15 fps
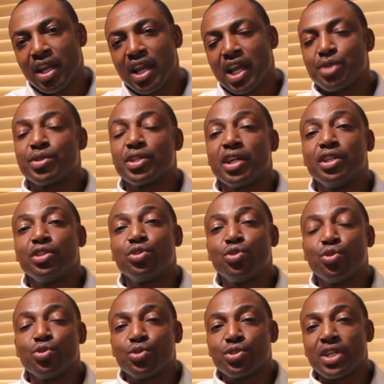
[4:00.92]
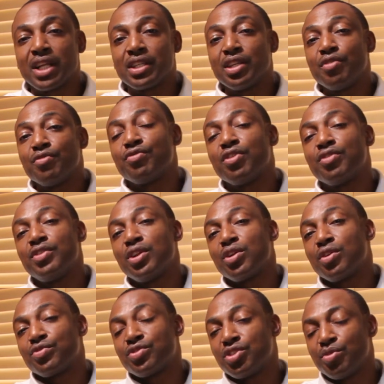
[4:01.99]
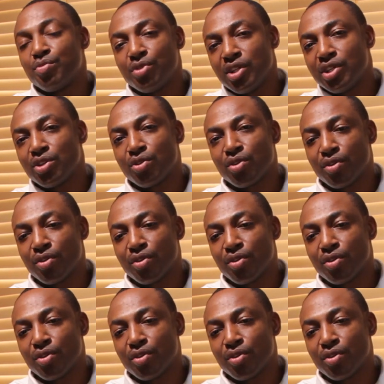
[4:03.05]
especially those that involve a lot of stimulation